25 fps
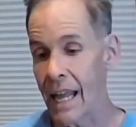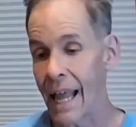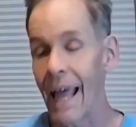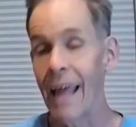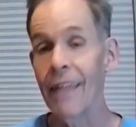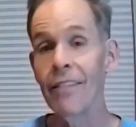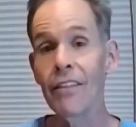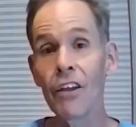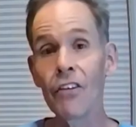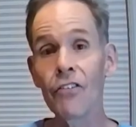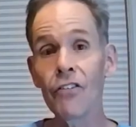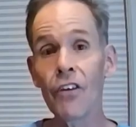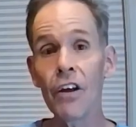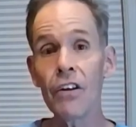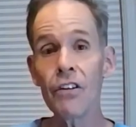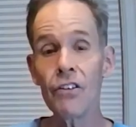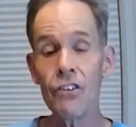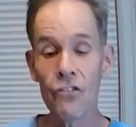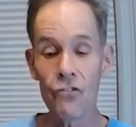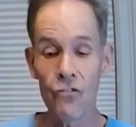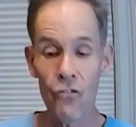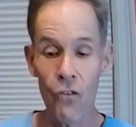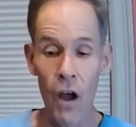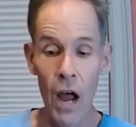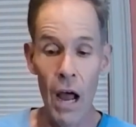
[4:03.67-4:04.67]
and the sudden
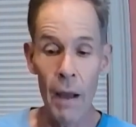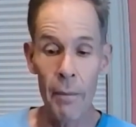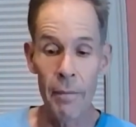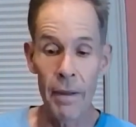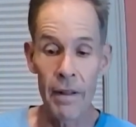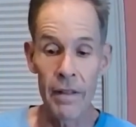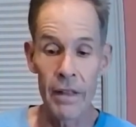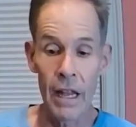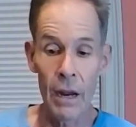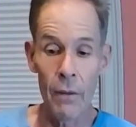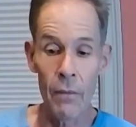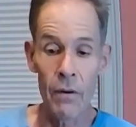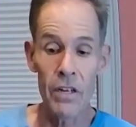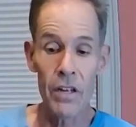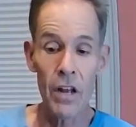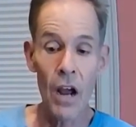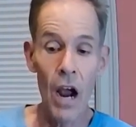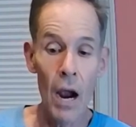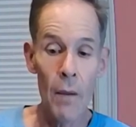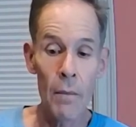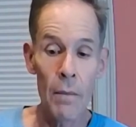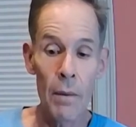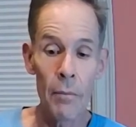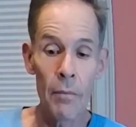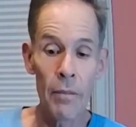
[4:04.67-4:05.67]
drop in their
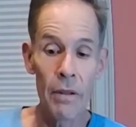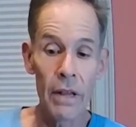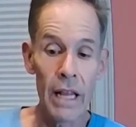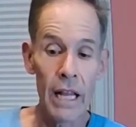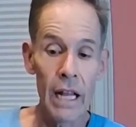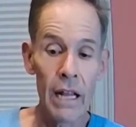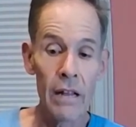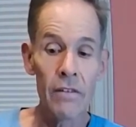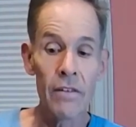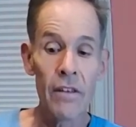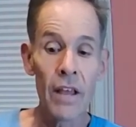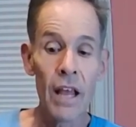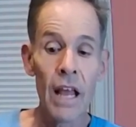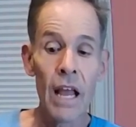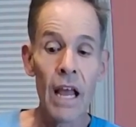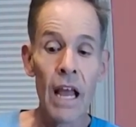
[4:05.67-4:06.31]
retirement plans,